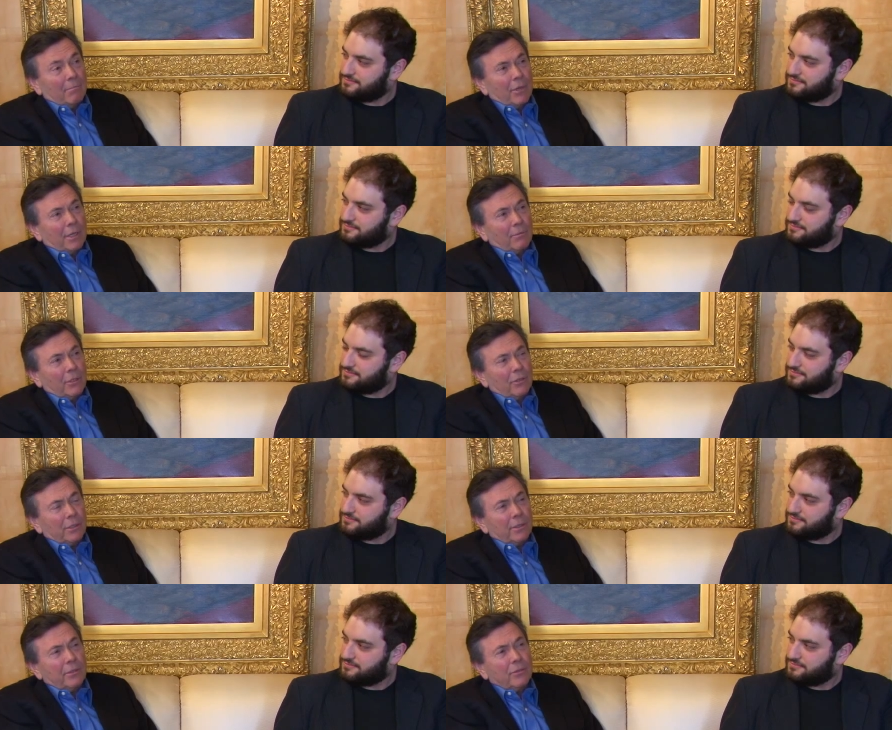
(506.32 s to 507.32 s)
Speaker 1: But when you look
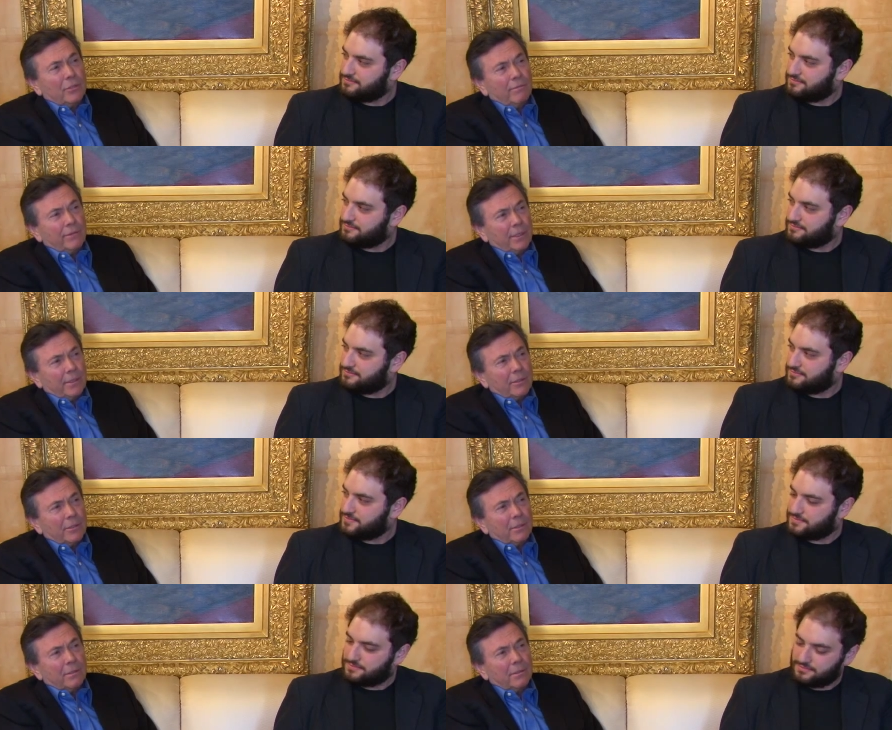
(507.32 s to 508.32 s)
at the two
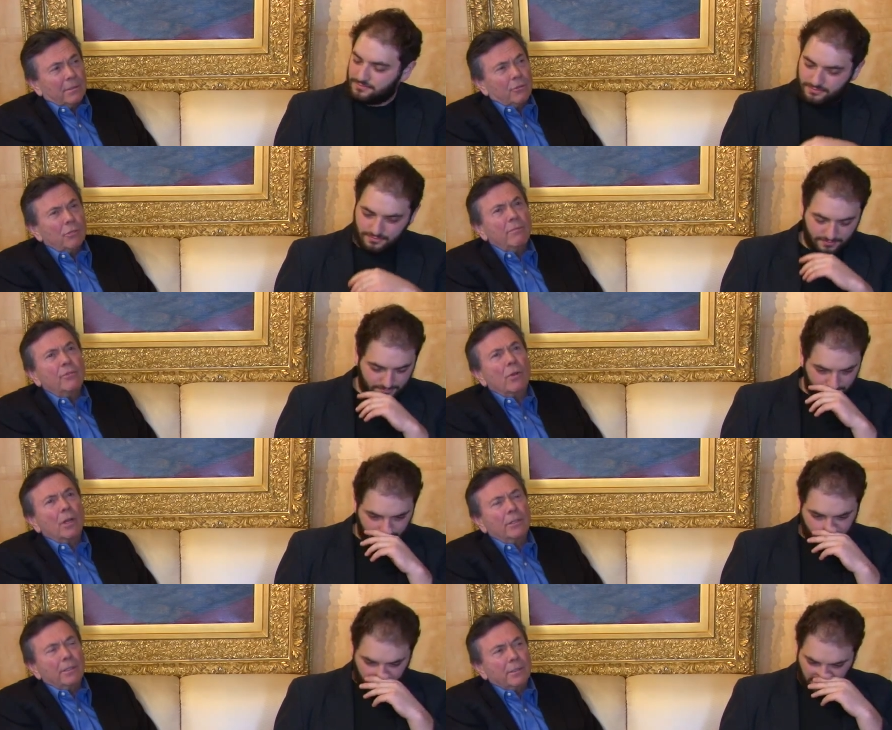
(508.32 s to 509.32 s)
symphonies, the Dream of
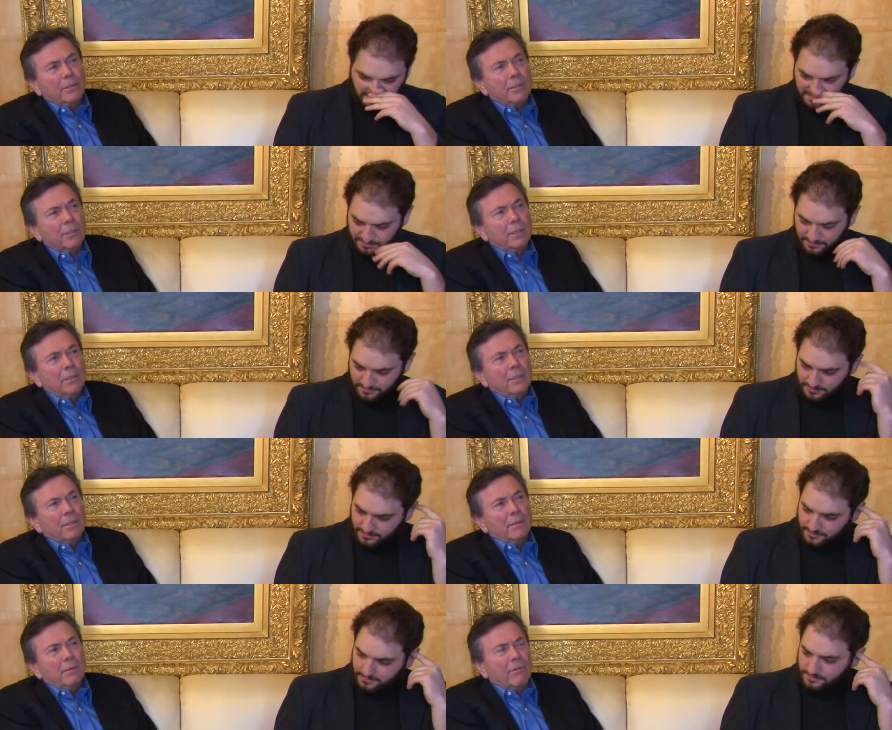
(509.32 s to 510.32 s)
Gerontius,
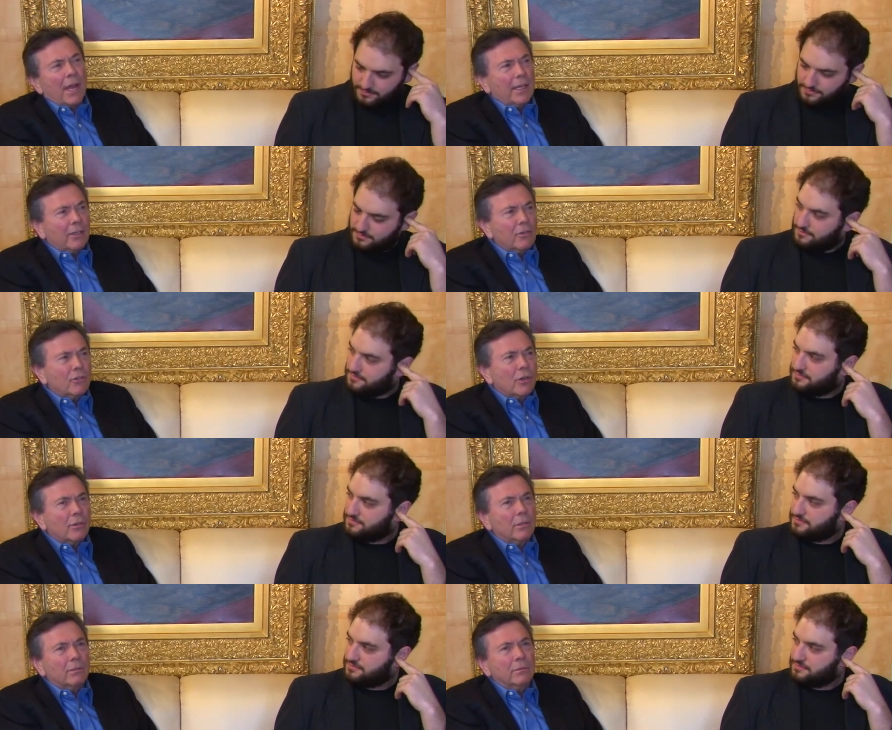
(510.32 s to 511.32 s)
the Violin
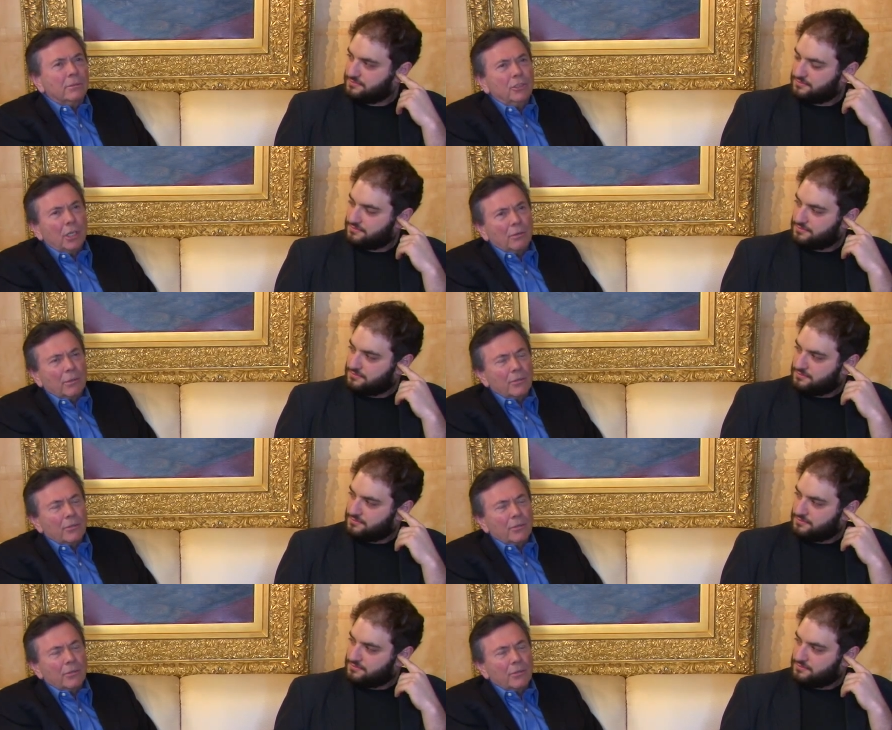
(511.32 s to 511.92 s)
Concerto, the Cello